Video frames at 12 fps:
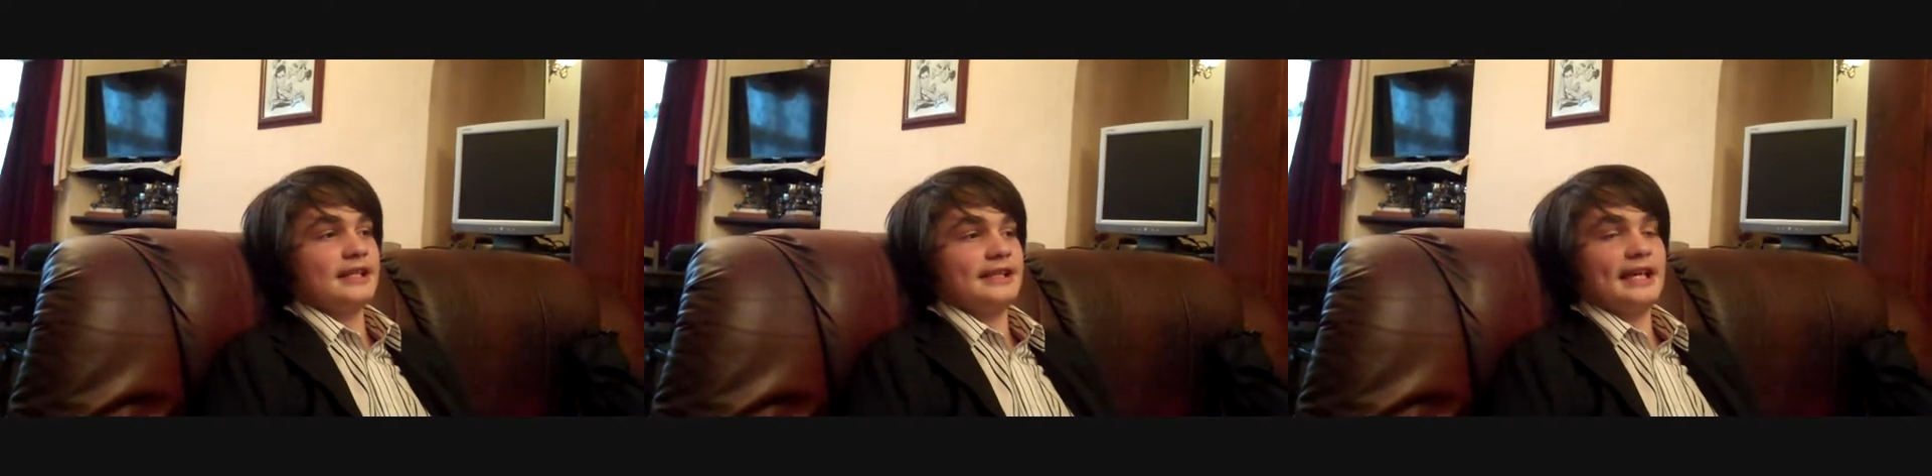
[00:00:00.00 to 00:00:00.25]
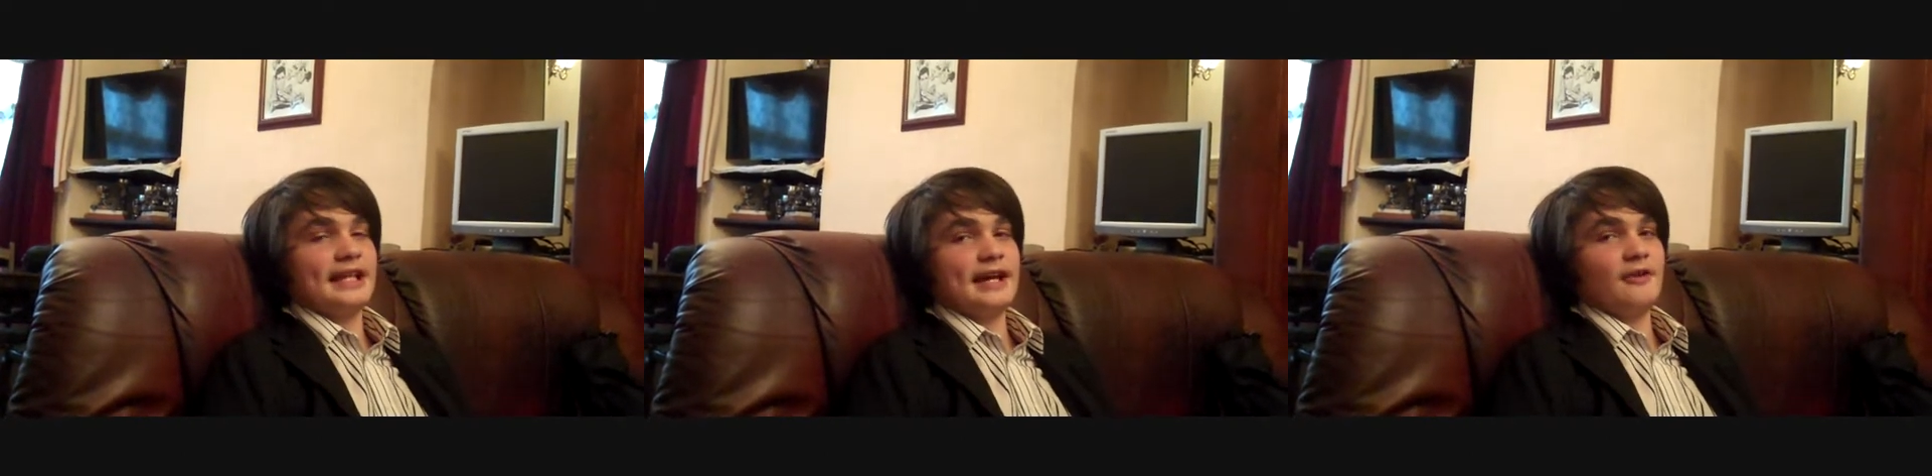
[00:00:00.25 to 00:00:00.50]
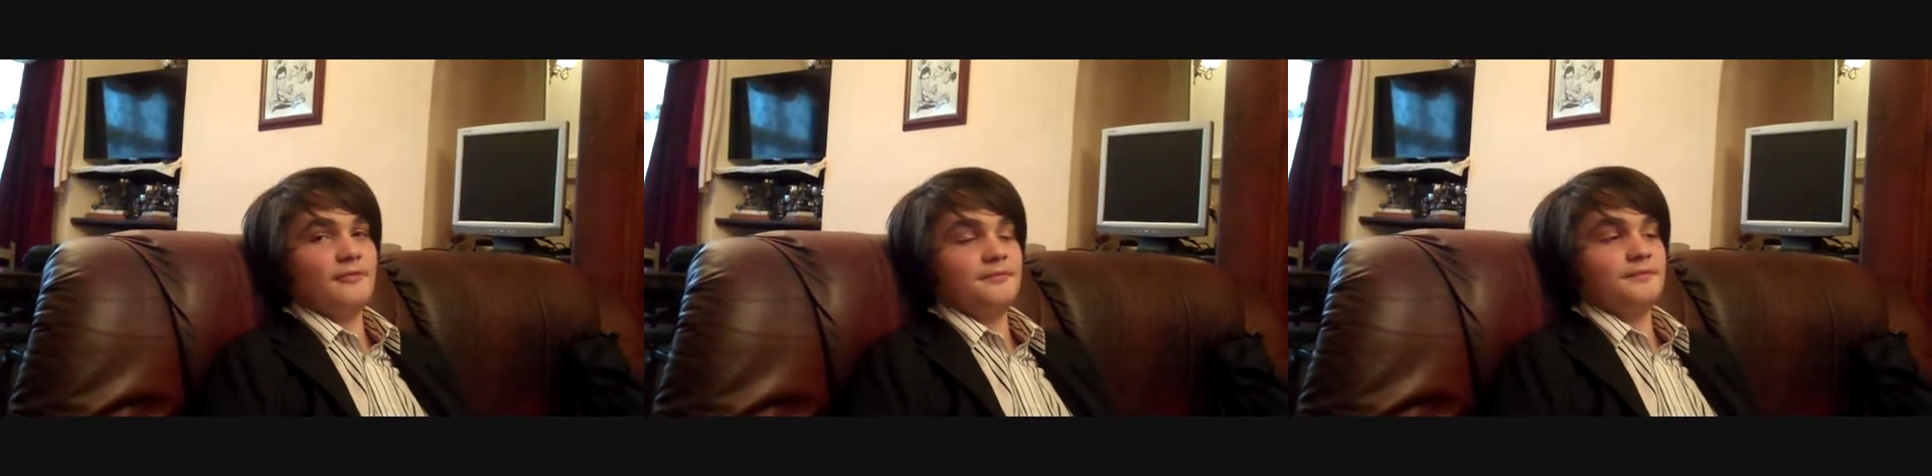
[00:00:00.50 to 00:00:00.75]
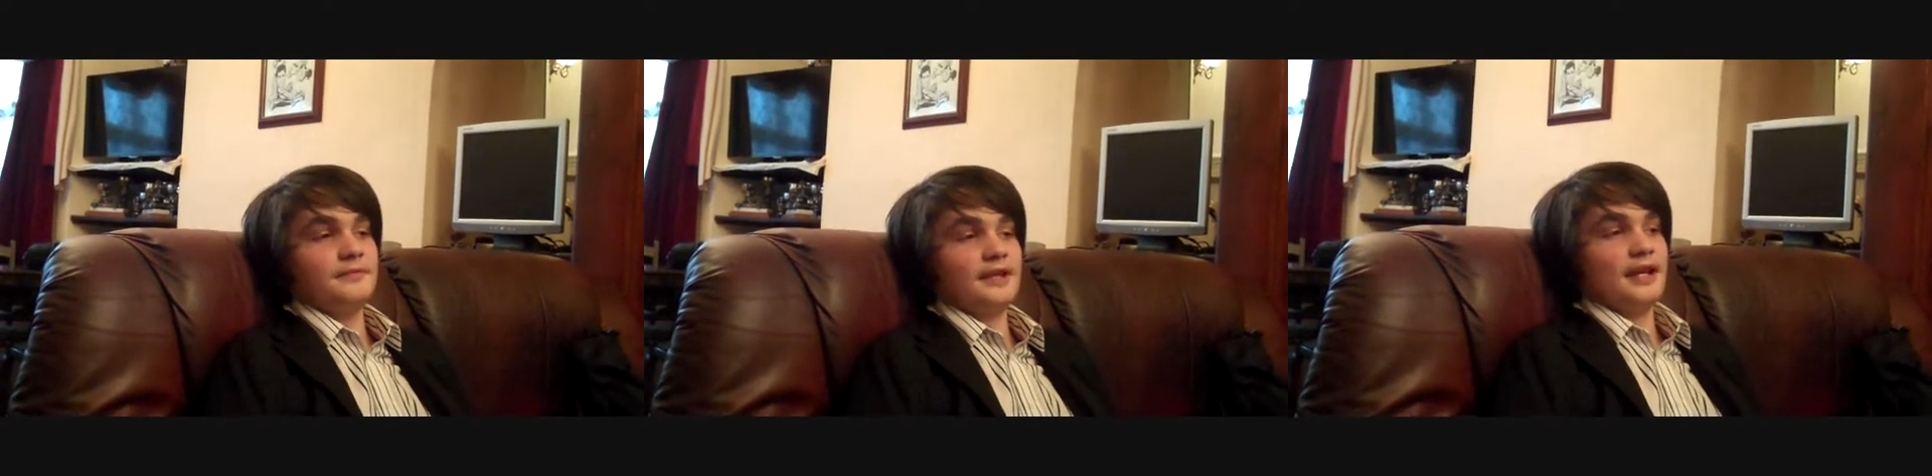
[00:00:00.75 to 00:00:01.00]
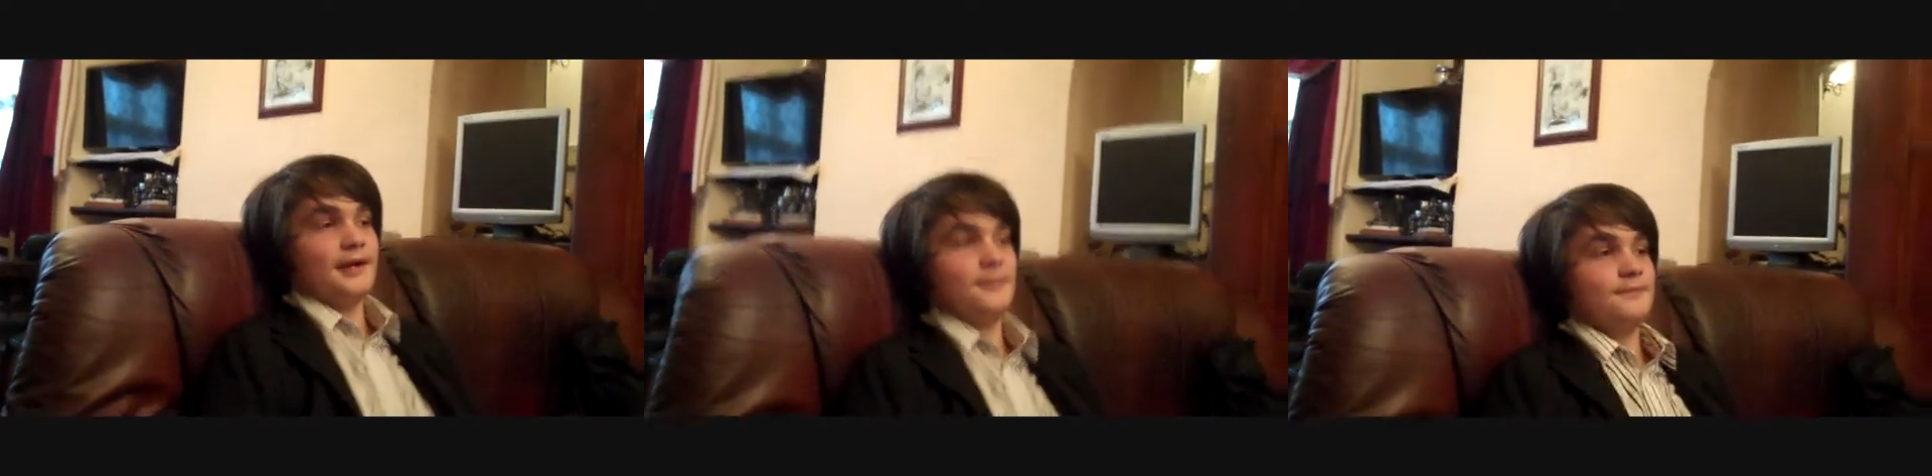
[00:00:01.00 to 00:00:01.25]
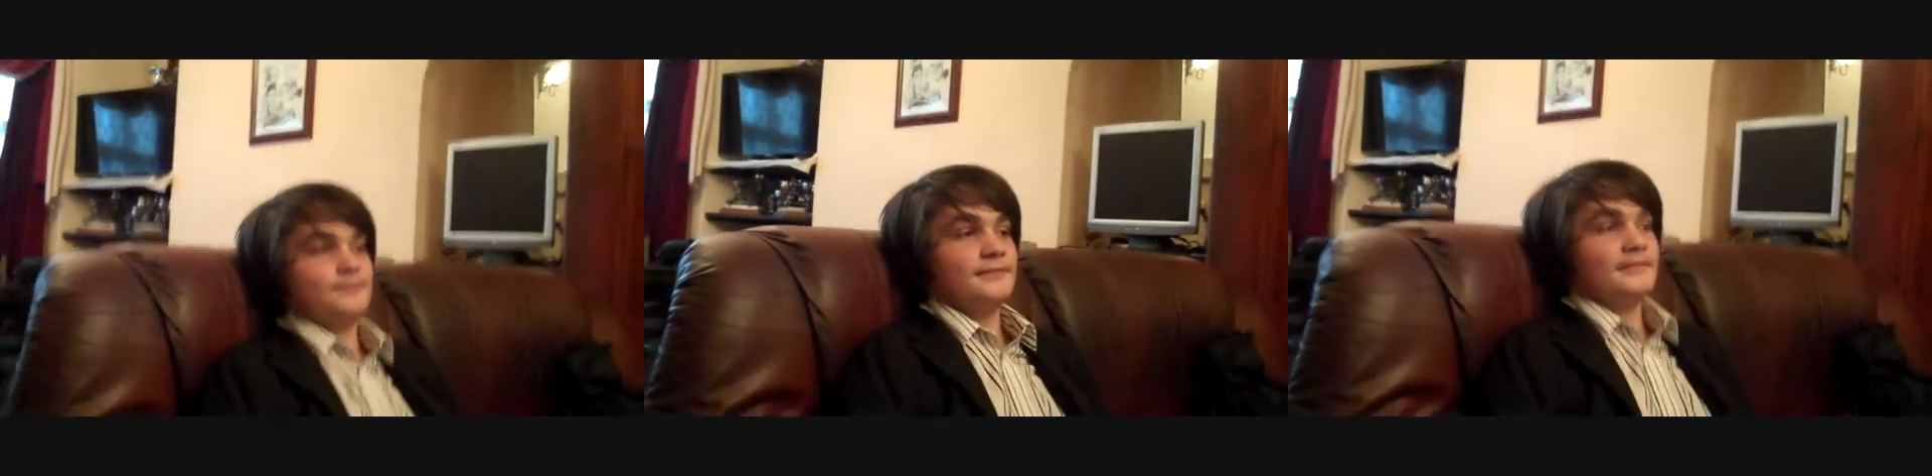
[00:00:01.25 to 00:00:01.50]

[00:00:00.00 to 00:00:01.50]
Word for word: and get out. Um,